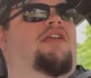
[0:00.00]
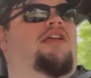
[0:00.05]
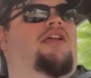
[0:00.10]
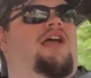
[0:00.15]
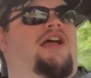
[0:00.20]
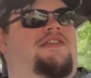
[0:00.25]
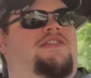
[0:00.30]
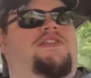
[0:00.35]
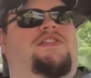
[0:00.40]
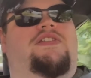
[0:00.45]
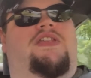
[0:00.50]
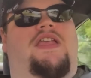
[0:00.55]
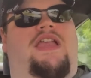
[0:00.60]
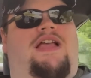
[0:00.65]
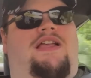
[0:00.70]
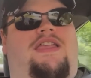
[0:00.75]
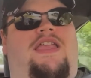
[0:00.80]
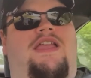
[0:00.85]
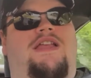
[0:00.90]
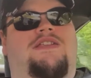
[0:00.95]
I
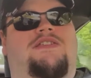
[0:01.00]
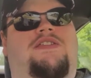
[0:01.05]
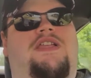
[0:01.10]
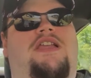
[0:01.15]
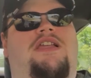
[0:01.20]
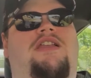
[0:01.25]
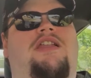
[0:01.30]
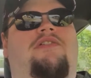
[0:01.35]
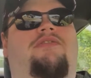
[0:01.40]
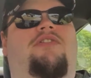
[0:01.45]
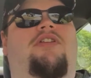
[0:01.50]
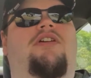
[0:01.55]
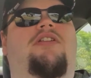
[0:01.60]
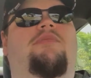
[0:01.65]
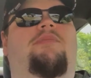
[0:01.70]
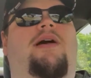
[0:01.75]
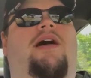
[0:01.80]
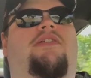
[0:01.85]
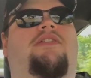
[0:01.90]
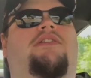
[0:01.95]
can't say enough good
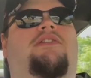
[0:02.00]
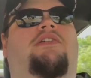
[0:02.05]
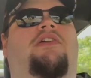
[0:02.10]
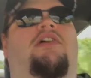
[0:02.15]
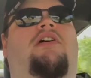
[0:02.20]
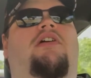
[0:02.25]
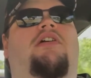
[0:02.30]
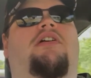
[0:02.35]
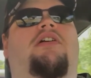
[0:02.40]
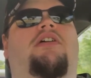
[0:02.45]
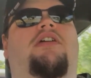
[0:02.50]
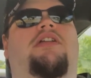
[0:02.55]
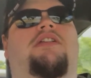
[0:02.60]
about this car.